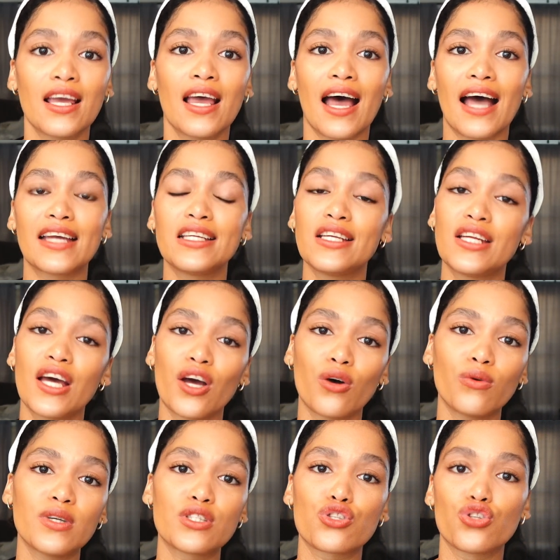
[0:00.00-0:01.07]
I know
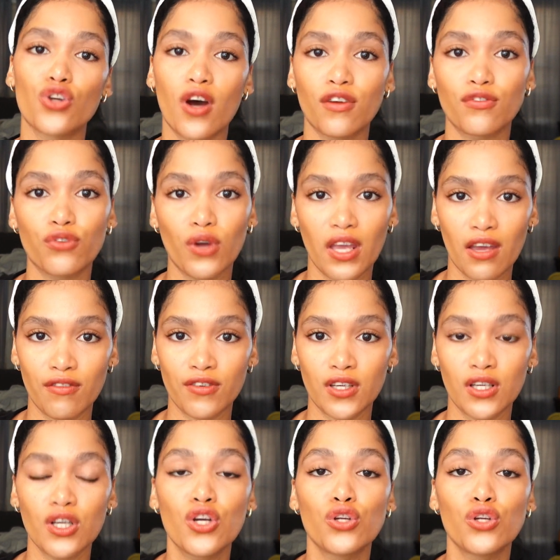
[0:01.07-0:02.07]
it's not forever.